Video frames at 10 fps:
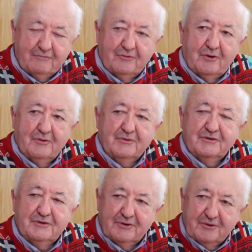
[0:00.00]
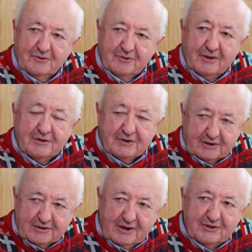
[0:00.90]
phones, to
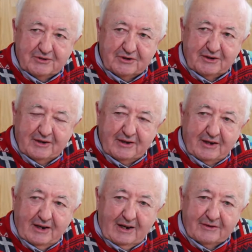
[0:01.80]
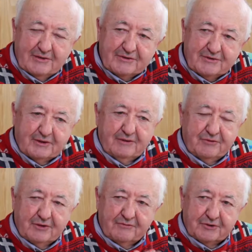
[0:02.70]
technology, and that's,
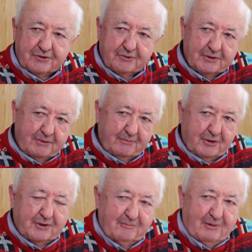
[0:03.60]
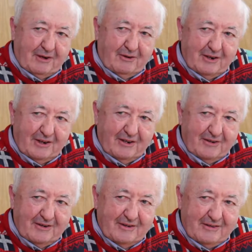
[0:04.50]
if you have the two of them running
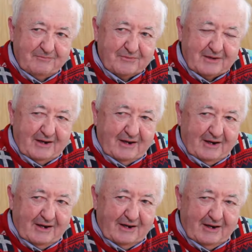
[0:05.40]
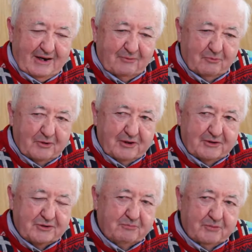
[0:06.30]
parallel, and
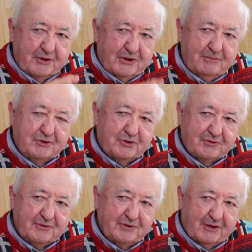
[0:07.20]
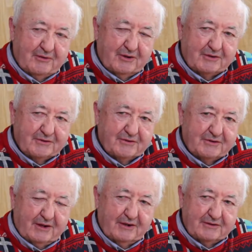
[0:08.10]
we keep shutting down
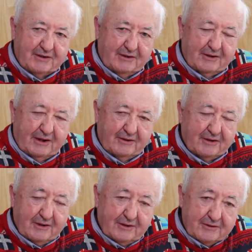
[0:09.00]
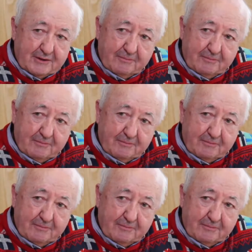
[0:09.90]
exercise and the